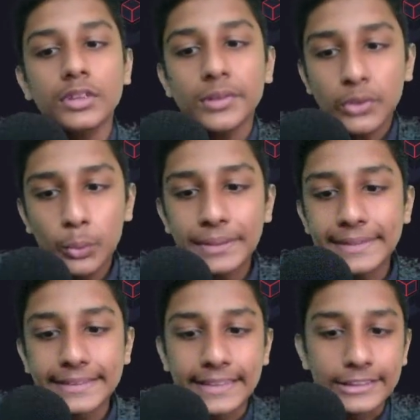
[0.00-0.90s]
queen
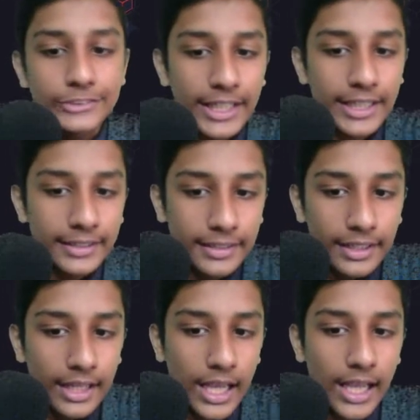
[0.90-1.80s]
d6 check,
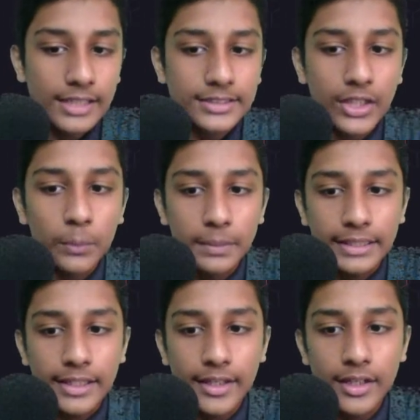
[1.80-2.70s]
and let's say you play
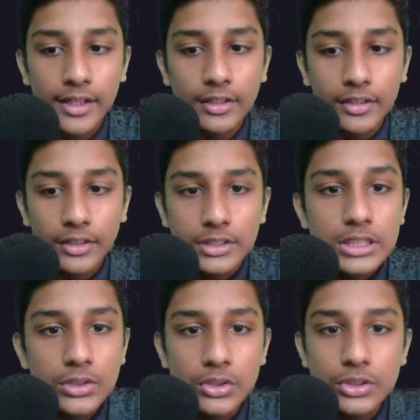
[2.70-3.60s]
here,
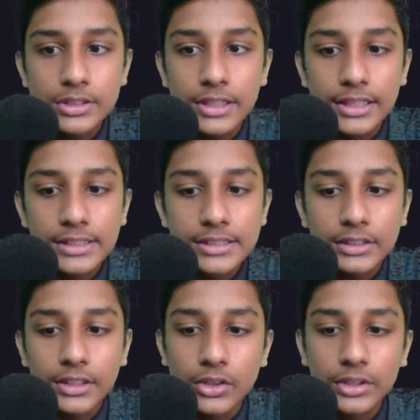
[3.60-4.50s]
you lose this,
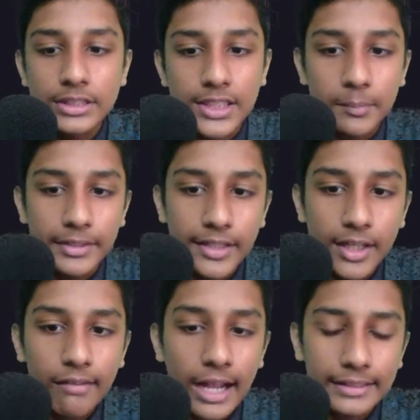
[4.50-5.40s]
the rook is coming
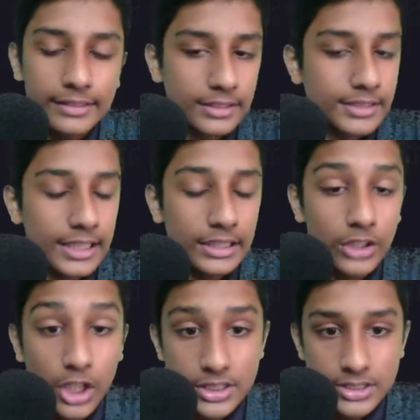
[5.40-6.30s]
here, and this is getting
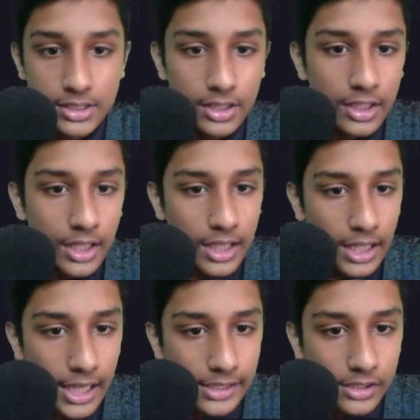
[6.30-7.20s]
lost.
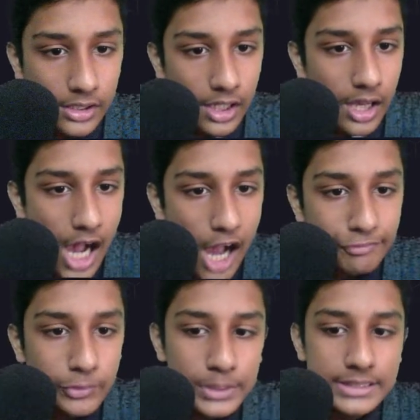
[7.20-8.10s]
And
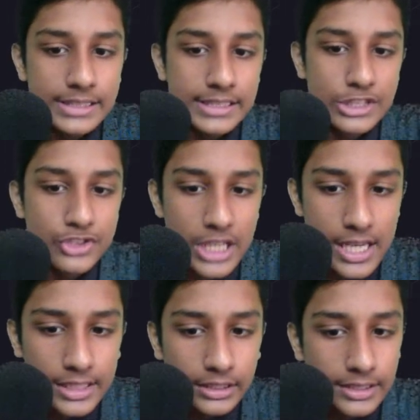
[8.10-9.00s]
after queen c6
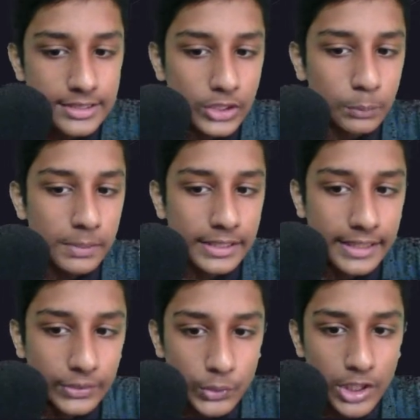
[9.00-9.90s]
check, let's say you play
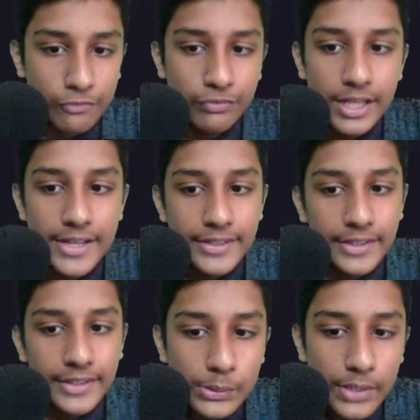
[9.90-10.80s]
king to f8,
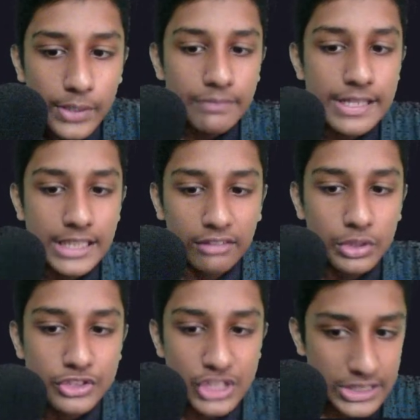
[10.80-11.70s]
you anyways have
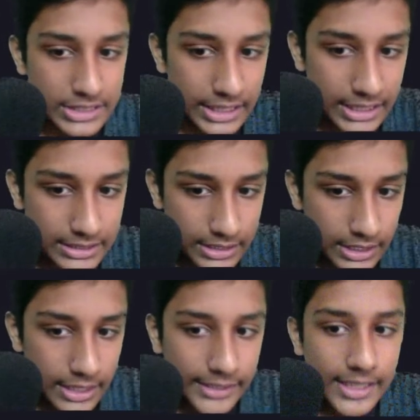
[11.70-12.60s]
queen g6,
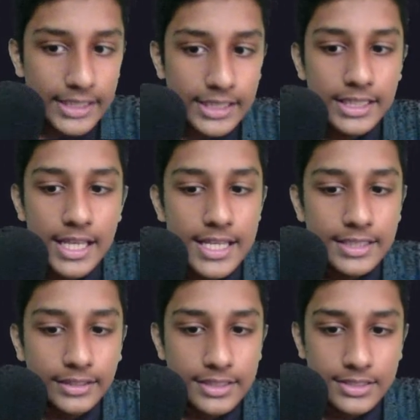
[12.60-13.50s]
king
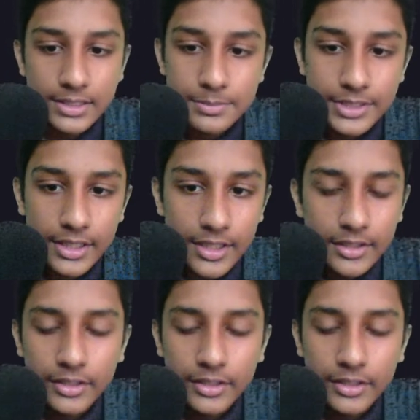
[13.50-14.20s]
e8, this comes here.